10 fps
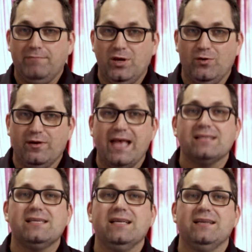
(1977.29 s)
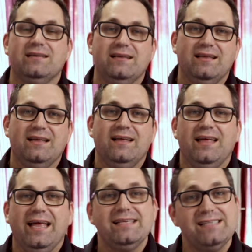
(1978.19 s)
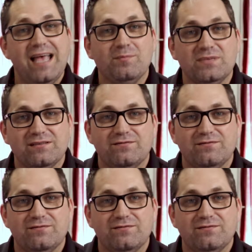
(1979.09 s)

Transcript: you guessed it, exempt